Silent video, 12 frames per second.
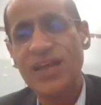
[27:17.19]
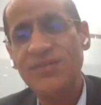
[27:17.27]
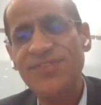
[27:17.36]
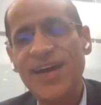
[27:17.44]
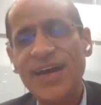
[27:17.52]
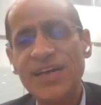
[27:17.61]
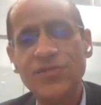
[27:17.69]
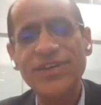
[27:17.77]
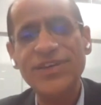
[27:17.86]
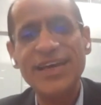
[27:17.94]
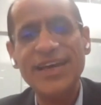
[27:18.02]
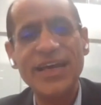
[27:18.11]
In fact,
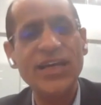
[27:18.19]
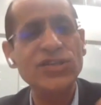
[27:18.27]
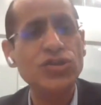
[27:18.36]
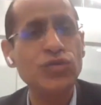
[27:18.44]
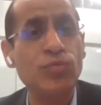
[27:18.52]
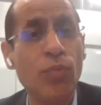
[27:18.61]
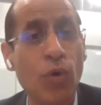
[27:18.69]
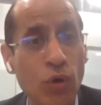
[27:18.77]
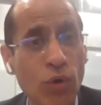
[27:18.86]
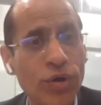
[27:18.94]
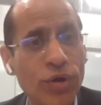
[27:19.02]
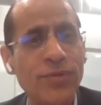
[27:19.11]
we engaged
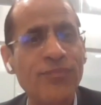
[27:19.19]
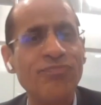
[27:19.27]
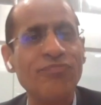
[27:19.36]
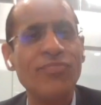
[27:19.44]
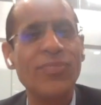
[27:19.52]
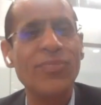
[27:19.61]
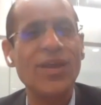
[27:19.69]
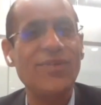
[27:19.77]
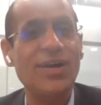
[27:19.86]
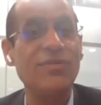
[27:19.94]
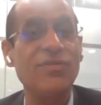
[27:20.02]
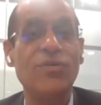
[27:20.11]
more
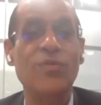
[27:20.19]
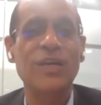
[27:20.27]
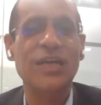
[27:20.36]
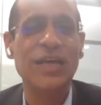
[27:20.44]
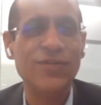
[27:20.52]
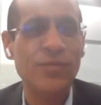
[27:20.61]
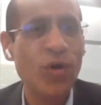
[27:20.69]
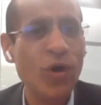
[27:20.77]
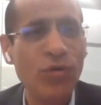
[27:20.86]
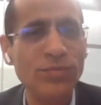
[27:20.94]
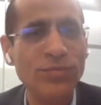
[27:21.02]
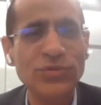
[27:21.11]
when we were working from
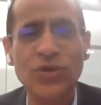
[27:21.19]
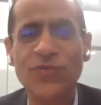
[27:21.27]
home.